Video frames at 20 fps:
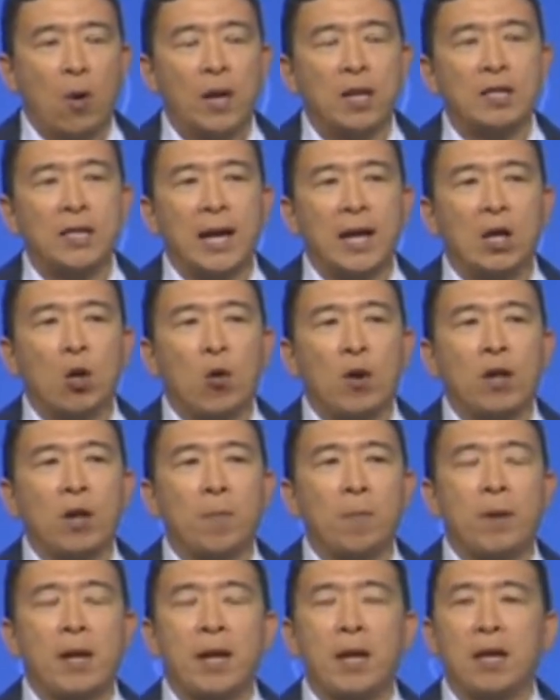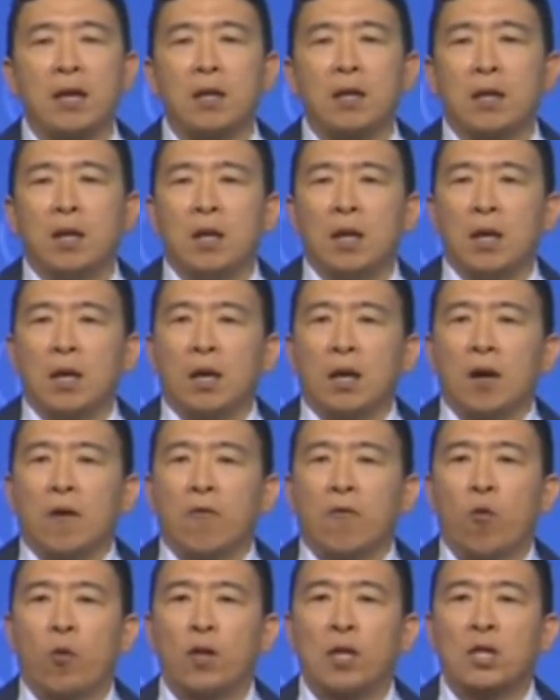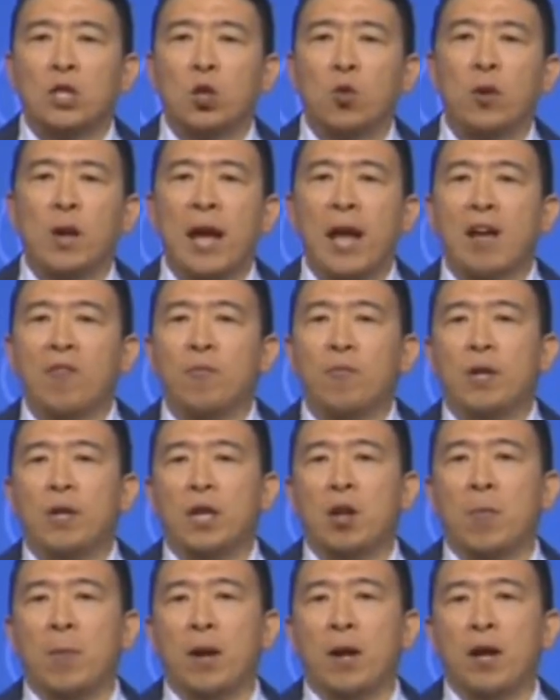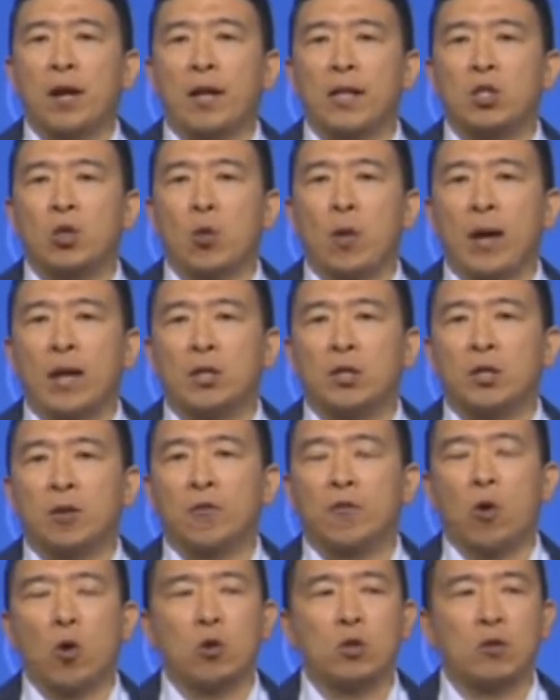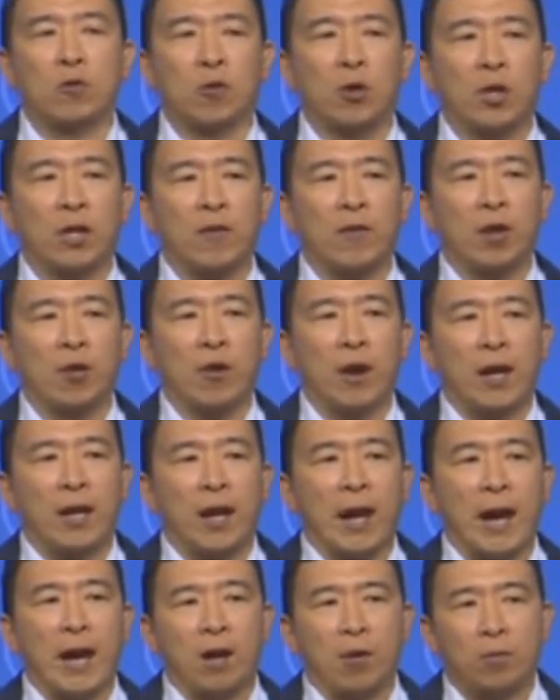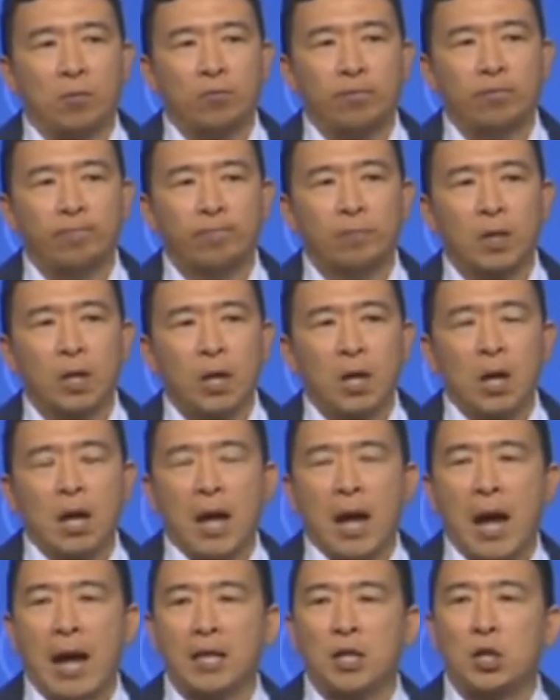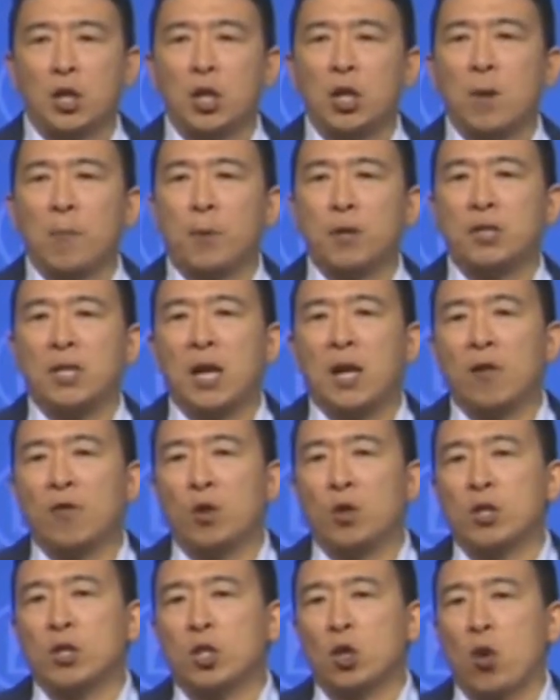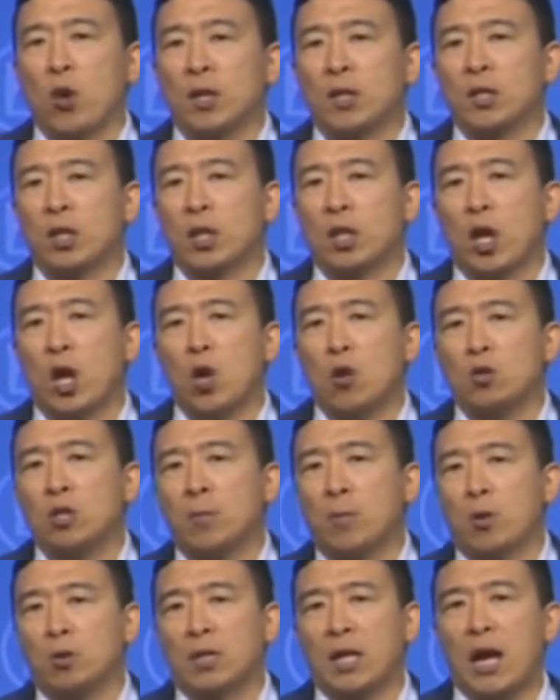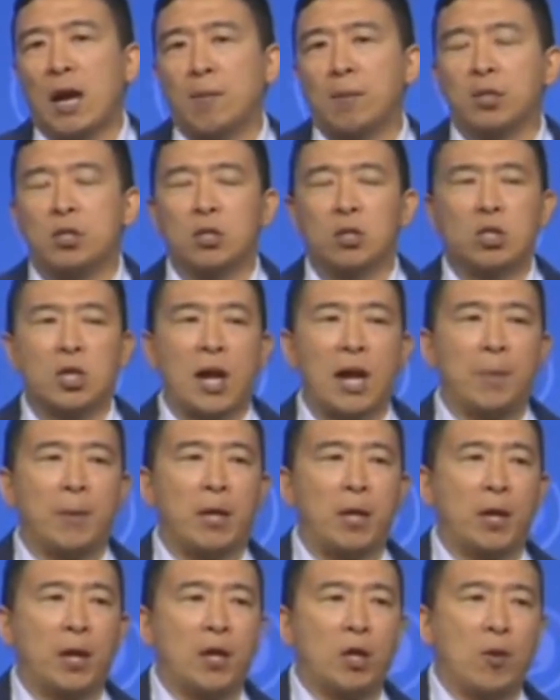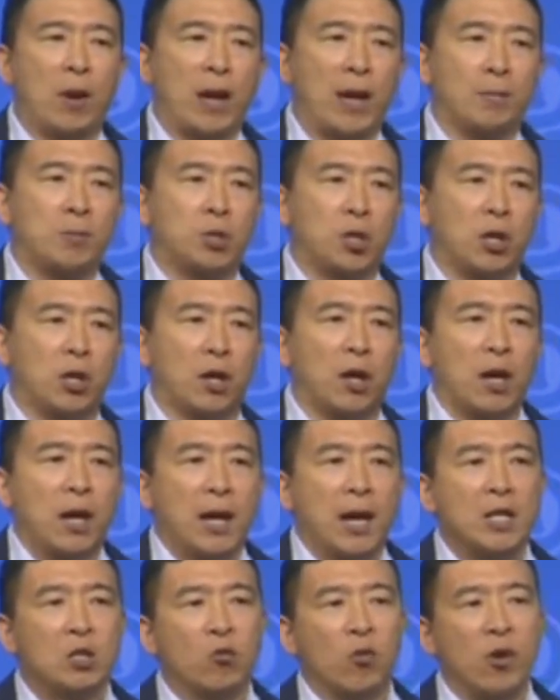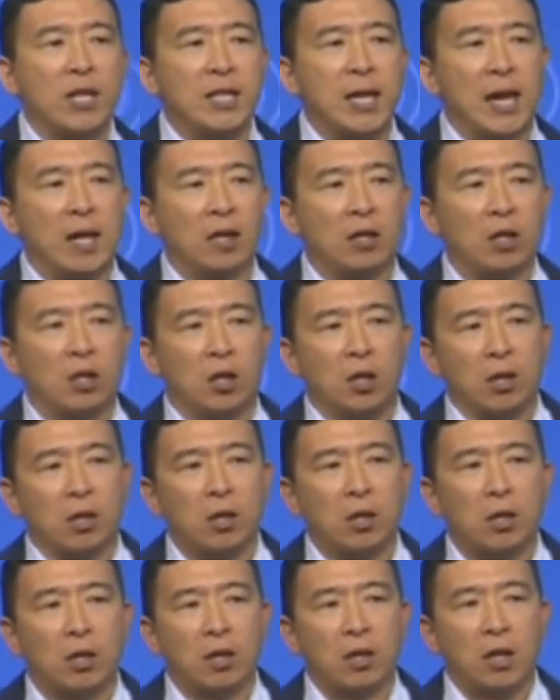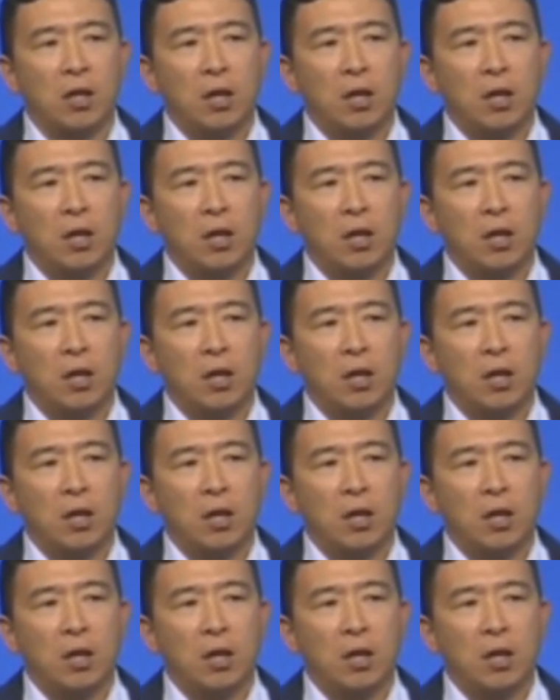What is that going to mean for the 2.5 million Americans who answer phones for a living right now? As 30% of your stores close, the most common job here in New Hampshire is retail clerk.